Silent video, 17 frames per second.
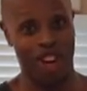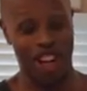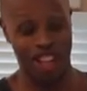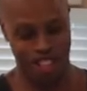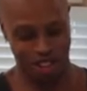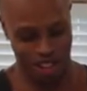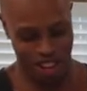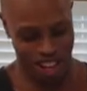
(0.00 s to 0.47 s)

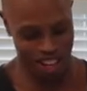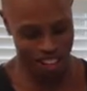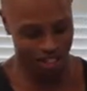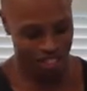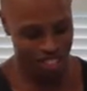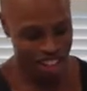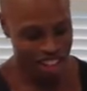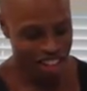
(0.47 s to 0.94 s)
crazy,
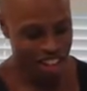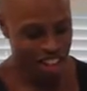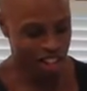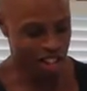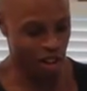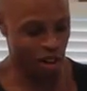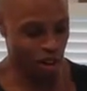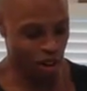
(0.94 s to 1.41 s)
right?
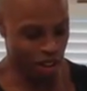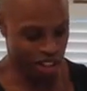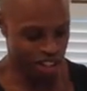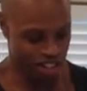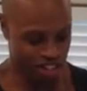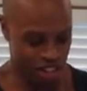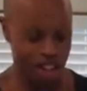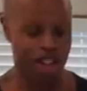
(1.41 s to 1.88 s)
So
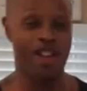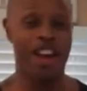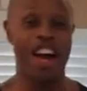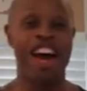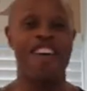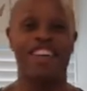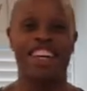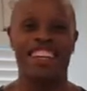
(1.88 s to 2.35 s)
there you
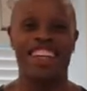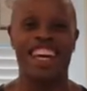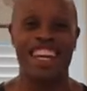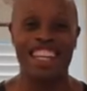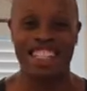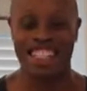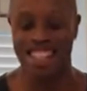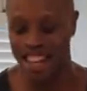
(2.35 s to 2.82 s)
have it.
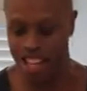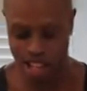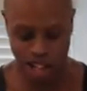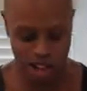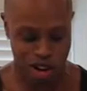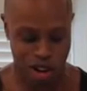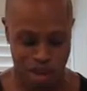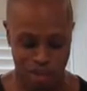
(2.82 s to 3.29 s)
That is
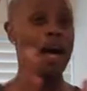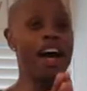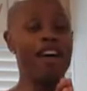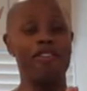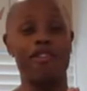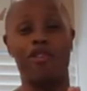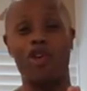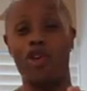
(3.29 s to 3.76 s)
nice cream. I
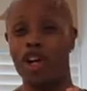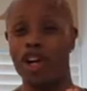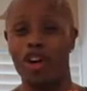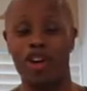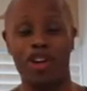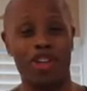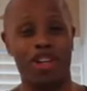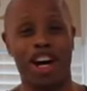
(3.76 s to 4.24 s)
have a
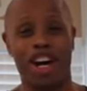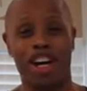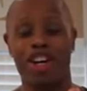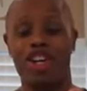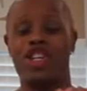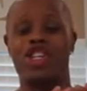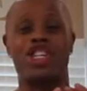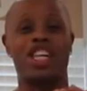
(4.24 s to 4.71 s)
4-year-old
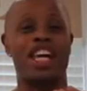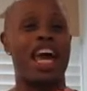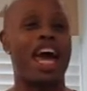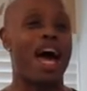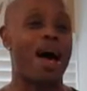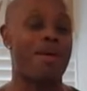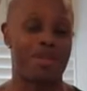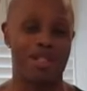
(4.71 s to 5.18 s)
daughter. She
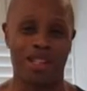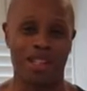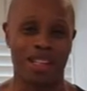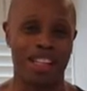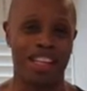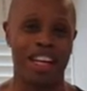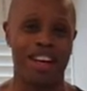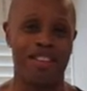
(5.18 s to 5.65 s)

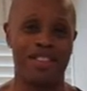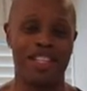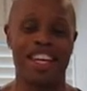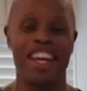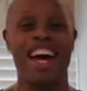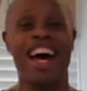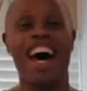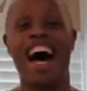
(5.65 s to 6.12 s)
absolutely loves
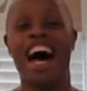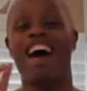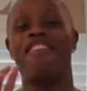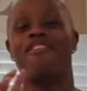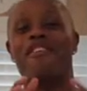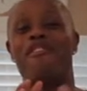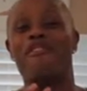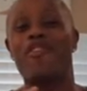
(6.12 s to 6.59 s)
it.
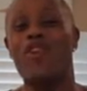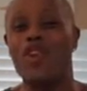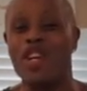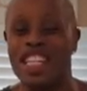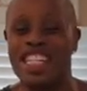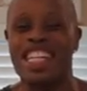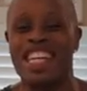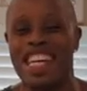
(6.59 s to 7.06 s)
I have a
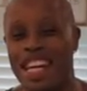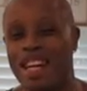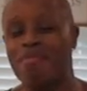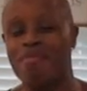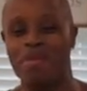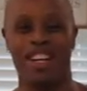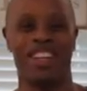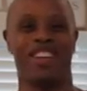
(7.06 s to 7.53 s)

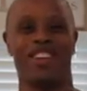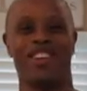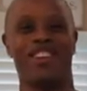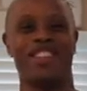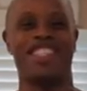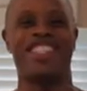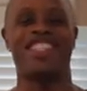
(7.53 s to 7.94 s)
14-month-old